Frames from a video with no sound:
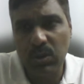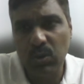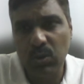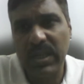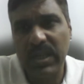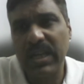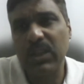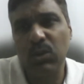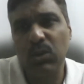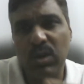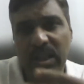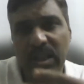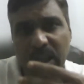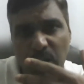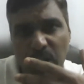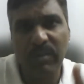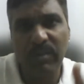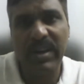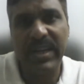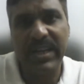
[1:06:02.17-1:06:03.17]
do that. You are
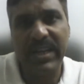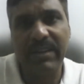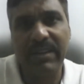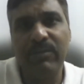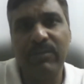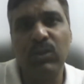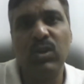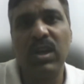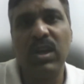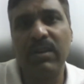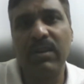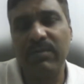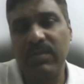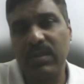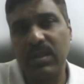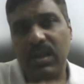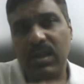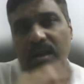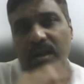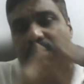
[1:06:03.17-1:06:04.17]
innovative, you have
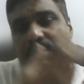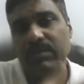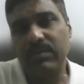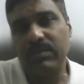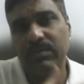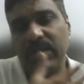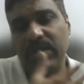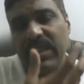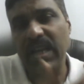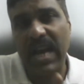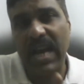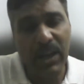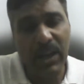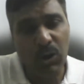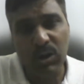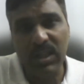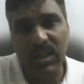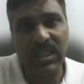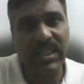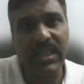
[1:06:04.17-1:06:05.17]
very high
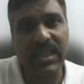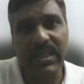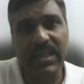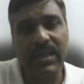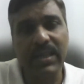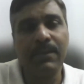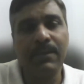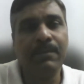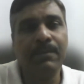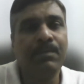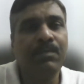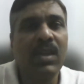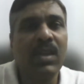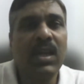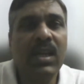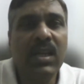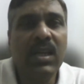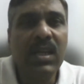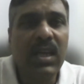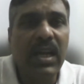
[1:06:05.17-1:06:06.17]
order thinking,
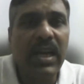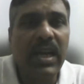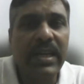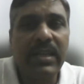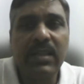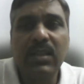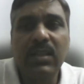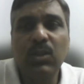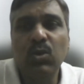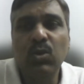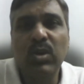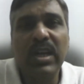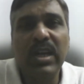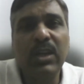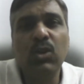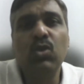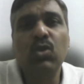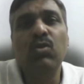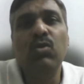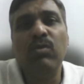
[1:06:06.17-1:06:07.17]
and you
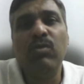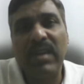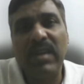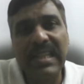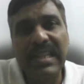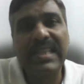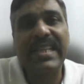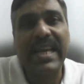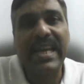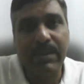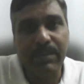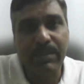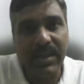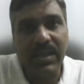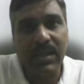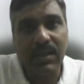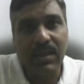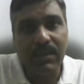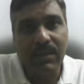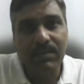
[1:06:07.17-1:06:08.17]
can do well than
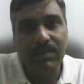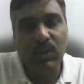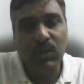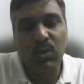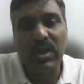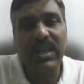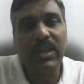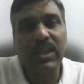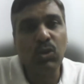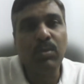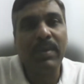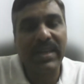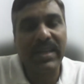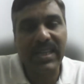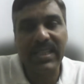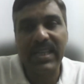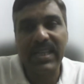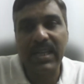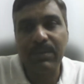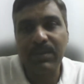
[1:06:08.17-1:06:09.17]
me. You can do
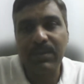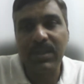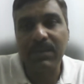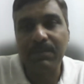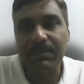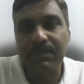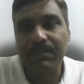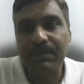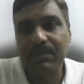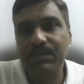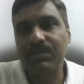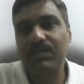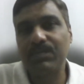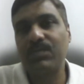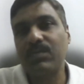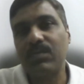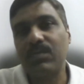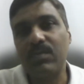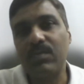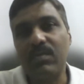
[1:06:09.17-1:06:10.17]
better than me.
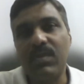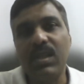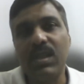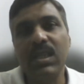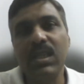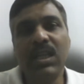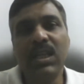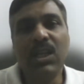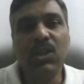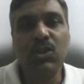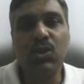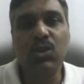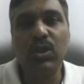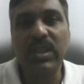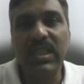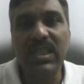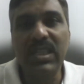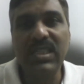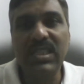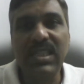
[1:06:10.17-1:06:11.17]
So
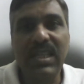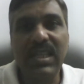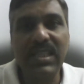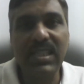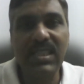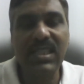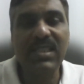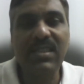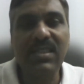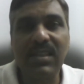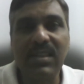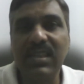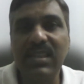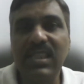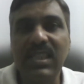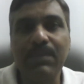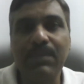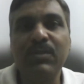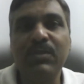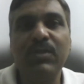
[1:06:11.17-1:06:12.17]
these are certain
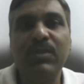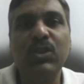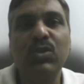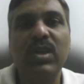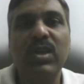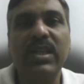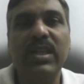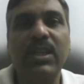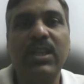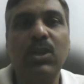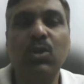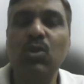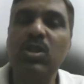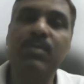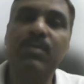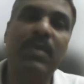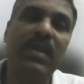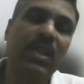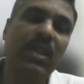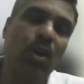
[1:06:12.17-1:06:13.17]
tips which you can
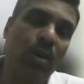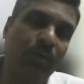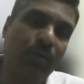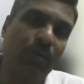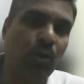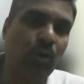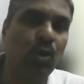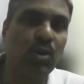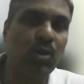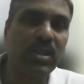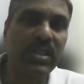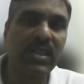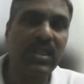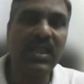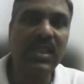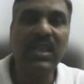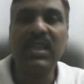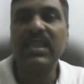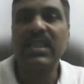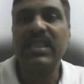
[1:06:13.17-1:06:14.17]
introduce, but of course,
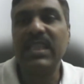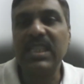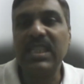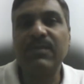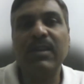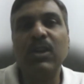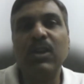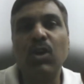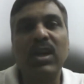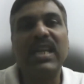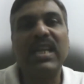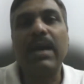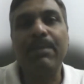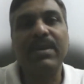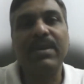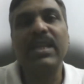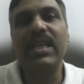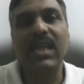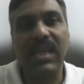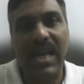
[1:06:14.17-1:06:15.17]
this will not
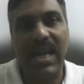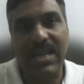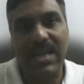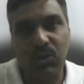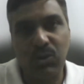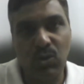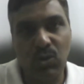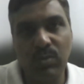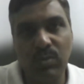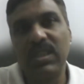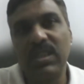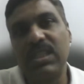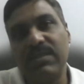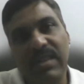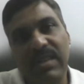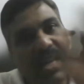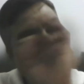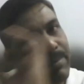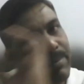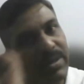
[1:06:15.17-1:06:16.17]
happen in classroom. This
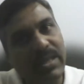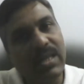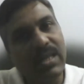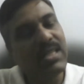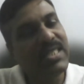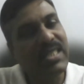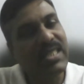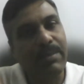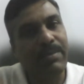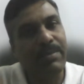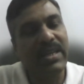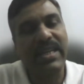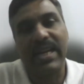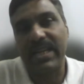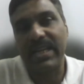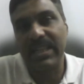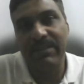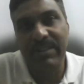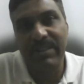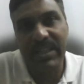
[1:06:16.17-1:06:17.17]
will happen in a separate
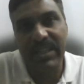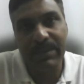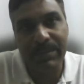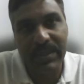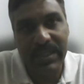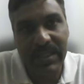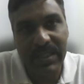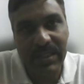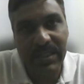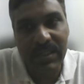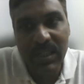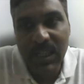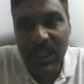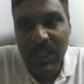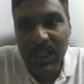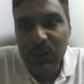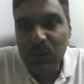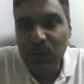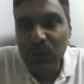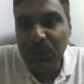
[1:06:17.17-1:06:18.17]
activity period.
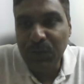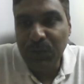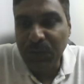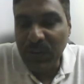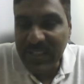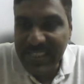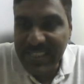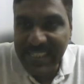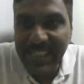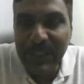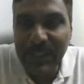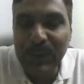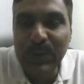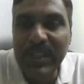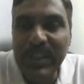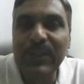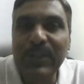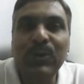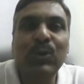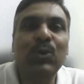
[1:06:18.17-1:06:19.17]
So first thing you
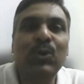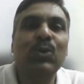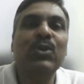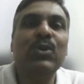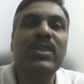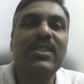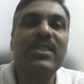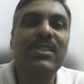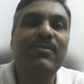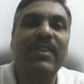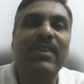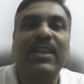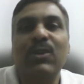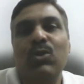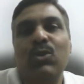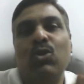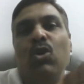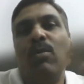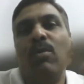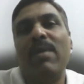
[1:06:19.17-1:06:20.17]
need to do is when
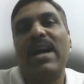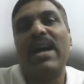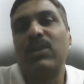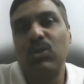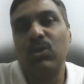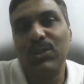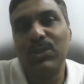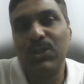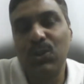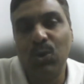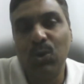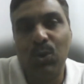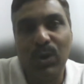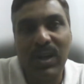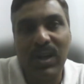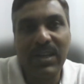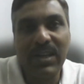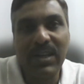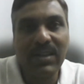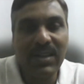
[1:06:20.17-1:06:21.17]
you go back to
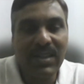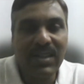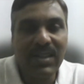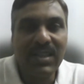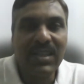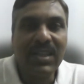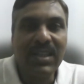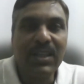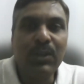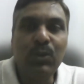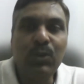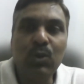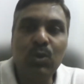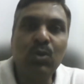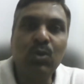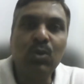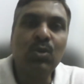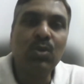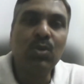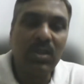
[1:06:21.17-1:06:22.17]
school,
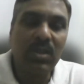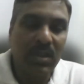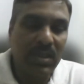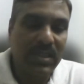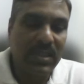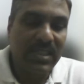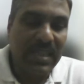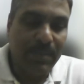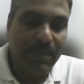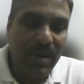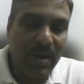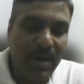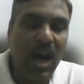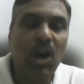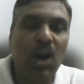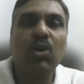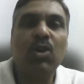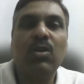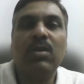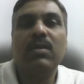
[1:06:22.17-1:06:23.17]
you
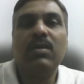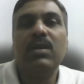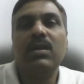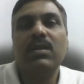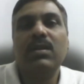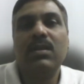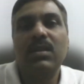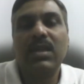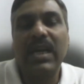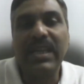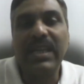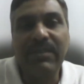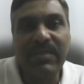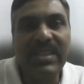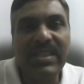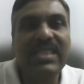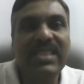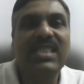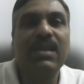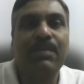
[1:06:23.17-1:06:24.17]
somehow
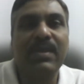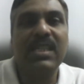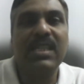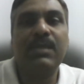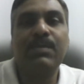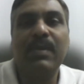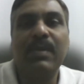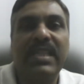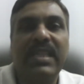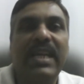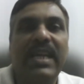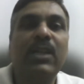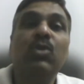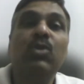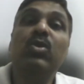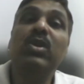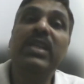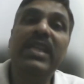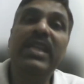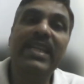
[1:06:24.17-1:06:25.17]
convince the principal that
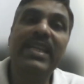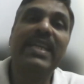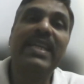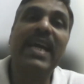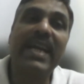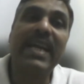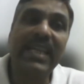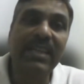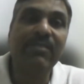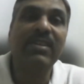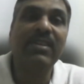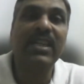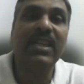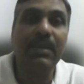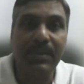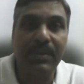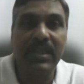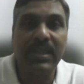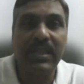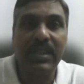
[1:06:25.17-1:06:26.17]
you need an activity
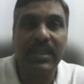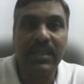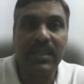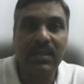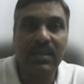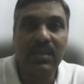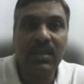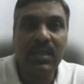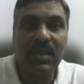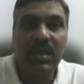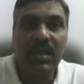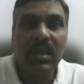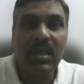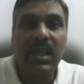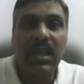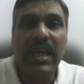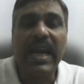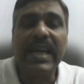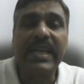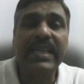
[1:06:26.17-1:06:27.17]
period
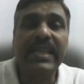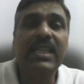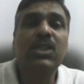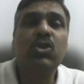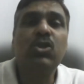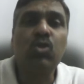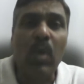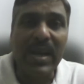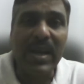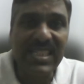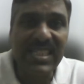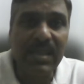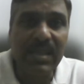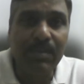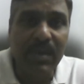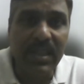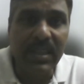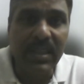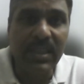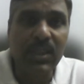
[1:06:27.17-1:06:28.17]
at least twice a
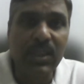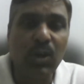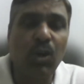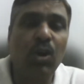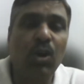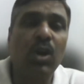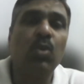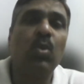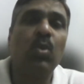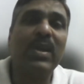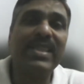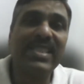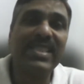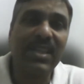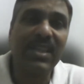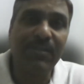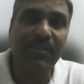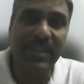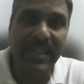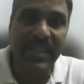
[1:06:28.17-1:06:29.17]
month or once
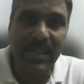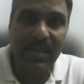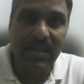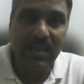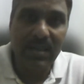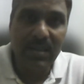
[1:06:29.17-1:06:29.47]
a week